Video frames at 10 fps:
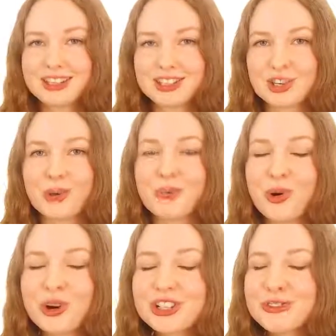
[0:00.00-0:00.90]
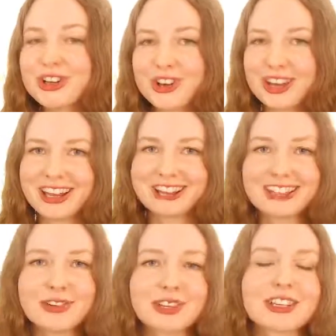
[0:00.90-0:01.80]
So pause the video here
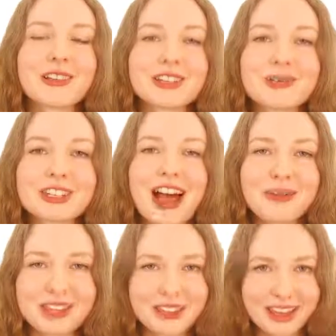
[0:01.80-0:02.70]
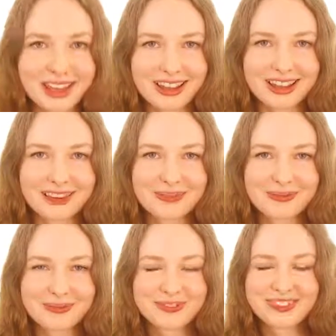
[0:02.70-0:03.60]
to give yourself some time to think.
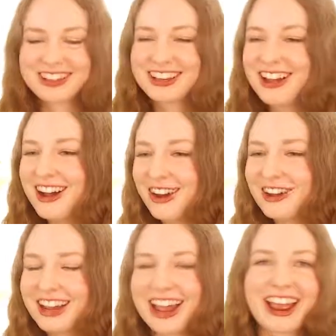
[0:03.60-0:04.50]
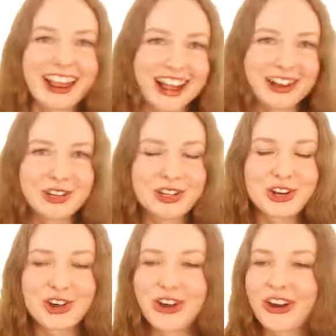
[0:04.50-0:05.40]
Okay, how did
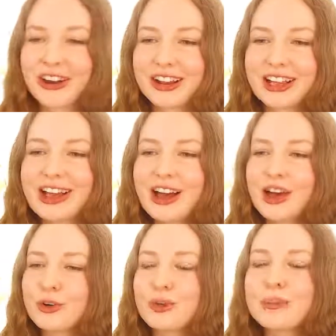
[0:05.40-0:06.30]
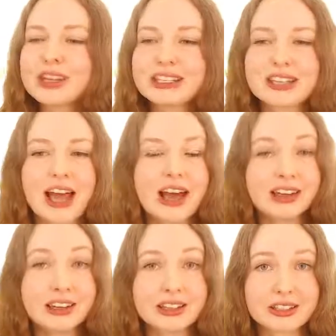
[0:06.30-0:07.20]
you go? Remember that
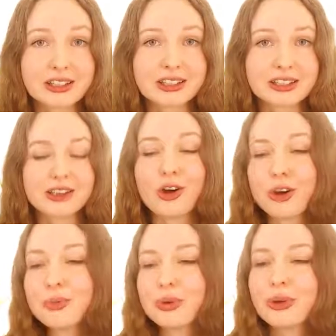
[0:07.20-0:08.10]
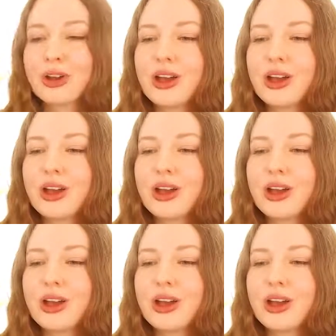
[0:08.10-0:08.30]
tan is the slope,